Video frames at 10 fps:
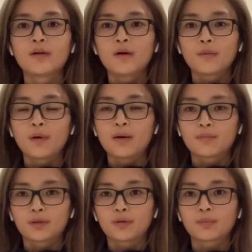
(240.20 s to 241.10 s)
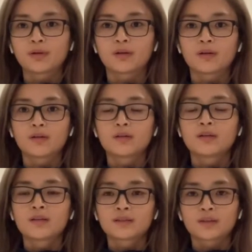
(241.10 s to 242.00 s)
1 proper
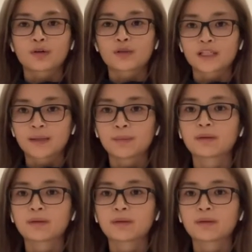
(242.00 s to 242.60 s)
circle shape.